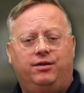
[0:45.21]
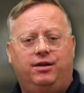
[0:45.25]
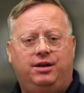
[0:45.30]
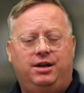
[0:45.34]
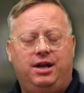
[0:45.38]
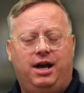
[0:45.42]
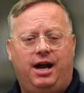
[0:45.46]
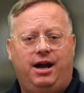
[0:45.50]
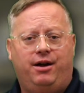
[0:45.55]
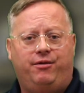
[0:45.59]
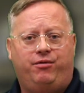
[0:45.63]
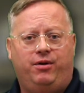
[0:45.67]
the
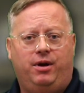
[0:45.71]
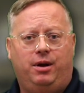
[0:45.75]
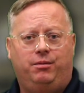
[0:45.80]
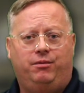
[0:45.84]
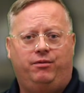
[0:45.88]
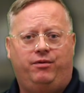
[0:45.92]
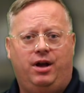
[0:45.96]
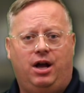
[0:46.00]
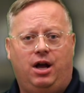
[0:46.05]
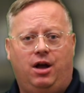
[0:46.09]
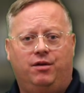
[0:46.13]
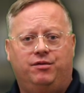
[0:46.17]

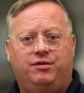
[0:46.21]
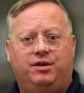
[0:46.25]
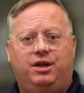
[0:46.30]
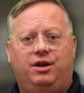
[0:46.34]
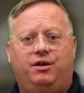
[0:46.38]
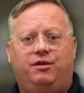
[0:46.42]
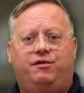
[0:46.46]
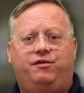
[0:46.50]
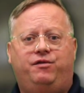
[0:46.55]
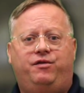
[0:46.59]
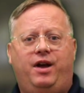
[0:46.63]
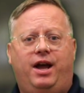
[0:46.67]
diaphragm valves
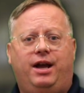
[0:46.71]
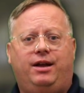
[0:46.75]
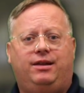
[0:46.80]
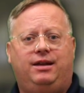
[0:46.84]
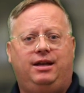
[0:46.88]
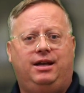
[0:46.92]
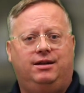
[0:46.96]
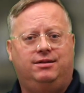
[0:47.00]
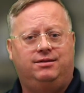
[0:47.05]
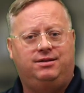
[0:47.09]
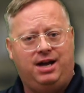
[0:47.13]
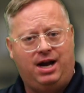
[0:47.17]
and affect
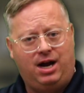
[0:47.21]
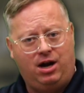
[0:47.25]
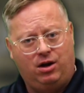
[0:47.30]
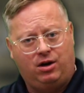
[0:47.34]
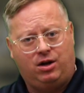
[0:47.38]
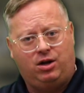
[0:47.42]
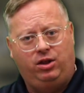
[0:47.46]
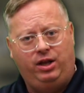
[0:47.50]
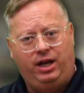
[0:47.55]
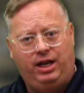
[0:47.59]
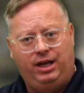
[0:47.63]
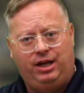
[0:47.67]
the entire
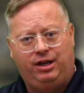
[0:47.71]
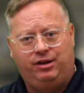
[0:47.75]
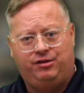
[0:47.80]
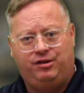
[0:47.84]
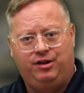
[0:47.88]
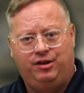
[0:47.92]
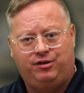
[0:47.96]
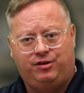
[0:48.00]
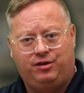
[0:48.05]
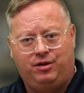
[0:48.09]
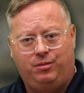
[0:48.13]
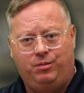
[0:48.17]
cleaning
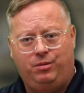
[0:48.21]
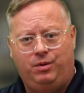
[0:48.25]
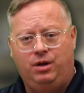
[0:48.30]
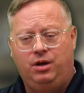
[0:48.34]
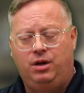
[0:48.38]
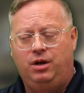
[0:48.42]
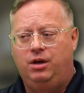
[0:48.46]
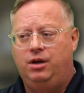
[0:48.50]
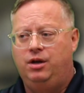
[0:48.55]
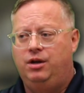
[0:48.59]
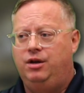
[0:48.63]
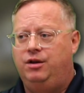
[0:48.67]
system.
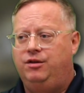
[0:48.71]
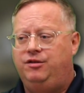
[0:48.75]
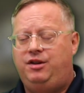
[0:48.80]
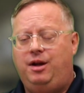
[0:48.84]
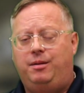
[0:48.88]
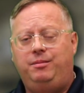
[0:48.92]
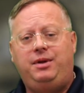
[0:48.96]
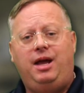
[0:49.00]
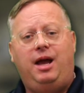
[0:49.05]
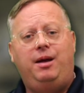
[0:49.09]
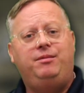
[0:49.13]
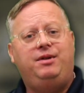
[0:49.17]

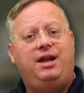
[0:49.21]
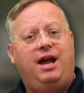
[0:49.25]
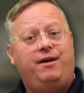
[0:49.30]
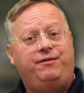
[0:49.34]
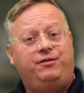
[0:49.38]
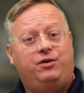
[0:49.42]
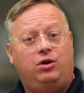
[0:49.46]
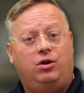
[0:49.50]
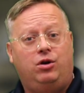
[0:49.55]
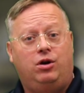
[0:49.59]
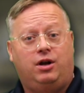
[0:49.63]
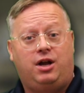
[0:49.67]
Sometimes
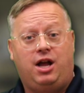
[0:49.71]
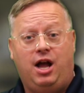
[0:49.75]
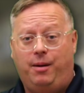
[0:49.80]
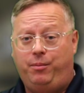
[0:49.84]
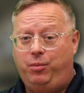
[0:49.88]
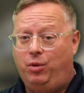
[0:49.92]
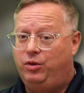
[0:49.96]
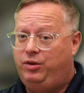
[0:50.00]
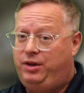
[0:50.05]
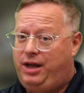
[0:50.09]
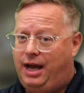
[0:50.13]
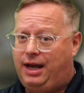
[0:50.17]
after a
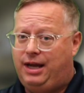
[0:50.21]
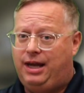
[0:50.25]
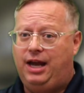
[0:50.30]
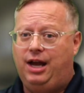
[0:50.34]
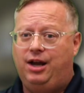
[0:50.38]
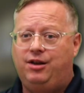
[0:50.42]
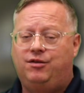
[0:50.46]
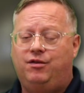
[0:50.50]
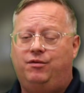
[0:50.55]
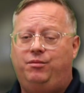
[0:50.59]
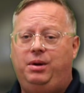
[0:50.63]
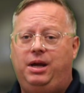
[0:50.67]
couple
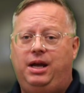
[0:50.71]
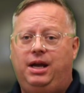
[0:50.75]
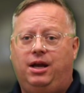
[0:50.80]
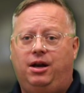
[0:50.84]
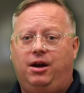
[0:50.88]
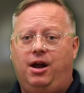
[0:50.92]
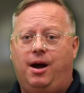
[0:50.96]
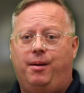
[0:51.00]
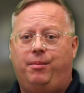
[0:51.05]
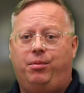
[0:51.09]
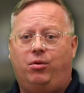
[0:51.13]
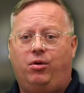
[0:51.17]
decades of being
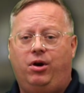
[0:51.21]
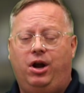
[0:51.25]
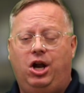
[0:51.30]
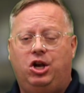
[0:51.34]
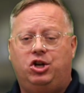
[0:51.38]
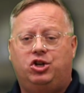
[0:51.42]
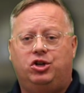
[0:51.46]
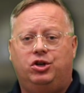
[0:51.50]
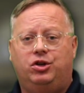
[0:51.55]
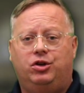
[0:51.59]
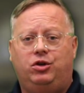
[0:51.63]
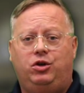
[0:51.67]
in
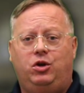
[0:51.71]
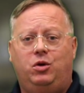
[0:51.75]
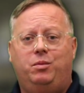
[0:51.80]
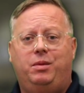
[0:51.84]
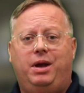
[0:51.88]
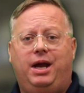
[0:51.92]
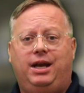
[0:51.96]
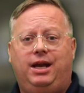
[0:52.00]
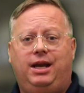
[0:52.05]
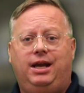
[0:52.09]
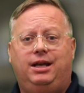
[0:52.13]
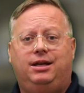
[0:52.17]
operation, you
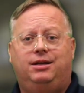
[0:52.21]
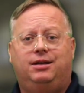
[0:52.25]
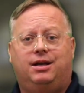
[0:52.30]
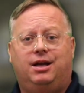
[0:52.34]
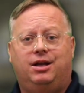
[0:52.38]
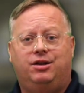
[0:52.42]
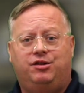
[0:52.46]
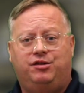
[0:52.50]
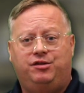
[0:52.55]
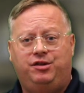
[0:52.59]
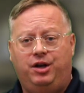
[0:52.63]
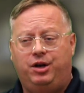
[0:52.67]
may need to
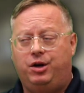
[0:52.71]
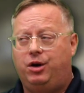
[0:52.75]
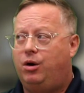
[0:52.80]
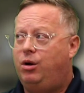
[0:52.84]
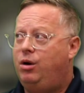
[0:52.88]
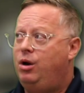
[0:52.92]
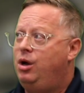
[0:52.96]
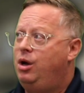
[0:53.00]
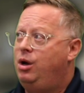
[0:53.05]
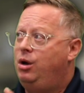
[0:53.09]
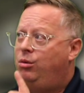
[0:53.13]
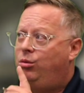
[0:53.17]

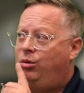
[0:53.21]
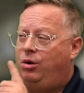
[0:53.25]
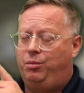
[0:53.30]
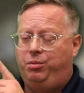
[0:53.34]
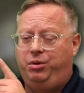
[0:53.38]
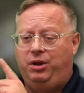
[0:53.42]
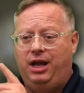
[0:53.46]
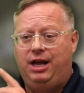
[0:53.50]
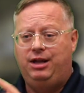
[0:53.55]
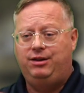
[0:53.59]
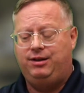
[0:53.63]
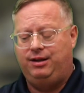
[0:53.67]
consider
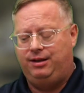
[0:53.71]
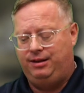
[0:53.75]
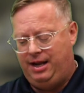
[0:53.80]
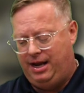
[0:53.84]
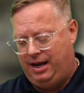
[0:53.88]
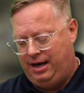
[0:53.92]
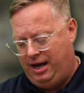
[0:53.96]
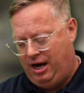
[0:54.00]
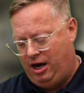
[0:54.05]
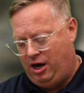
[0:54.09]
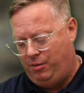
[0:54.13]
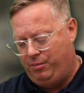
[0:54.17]
replacing
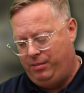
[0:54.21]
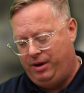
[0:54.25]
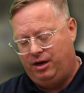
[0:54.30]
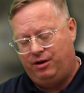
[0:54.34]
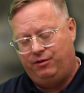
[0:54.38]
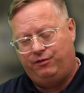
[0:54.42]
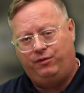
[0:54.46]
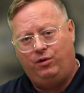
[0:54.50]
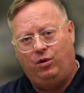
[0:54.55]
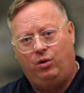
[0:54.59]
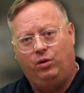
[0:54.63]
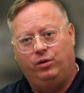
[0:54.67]
that air
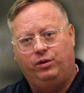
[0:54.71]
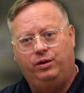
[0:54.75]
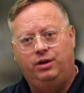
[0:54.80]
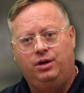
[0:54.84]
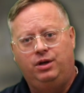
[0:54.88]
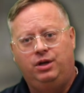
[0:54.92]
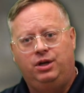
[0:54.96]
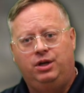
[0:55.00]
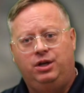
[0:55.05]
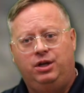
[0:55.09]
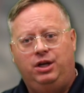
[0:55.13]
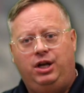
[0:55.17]
manifold.
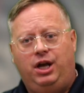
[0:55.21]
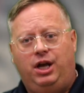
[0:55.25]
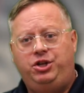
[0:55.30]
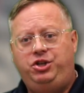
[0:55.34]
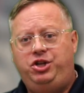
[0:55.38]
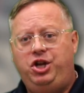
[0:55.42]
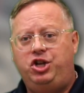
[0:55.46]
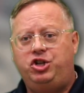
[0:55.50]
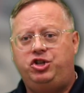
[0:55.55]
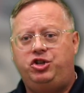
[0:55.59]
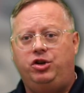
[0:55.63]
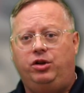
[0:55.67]

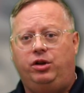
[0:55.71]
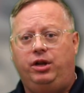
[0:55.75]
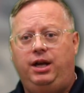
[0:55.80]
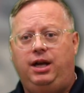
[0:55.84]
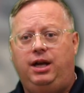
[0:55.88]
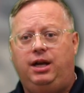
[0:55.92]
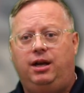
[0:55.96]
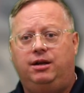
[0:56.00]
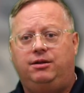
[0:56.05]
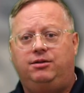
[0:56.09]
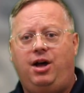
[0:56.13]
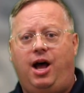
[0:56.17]

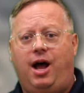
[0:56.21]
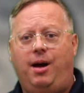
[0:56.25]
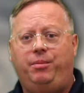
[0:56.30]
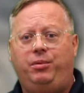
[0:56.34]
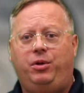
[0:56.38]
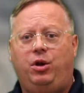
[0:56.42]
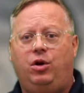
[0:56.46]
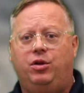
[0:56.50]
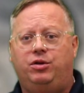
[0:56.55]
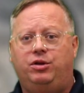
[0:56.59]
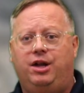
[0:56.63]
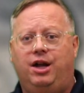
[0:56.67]
Additionally, in a
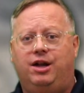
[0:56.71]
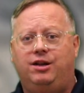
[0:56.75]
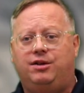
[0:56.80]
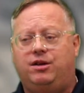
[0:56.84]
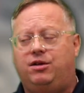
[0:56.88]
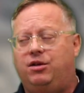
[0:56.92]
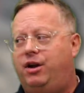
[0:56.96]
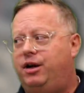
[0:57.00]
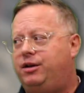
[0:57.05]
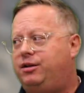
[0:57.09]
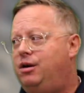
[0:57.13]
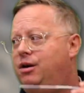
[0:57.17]
top-load
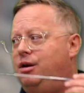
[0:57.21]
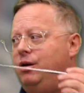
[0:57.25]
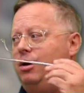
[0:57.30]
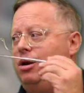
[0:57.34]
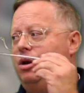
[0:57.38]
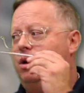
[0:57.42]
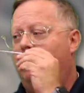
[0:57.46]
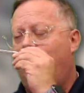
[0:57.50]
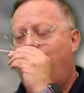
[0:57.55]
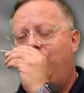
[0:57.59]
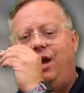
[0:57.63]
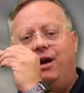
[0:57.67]
dust collector,
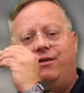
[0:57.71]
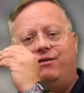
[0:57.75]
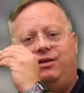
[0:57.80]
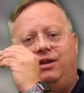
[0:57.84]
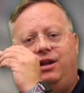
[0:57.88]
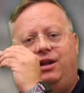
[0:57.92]
we have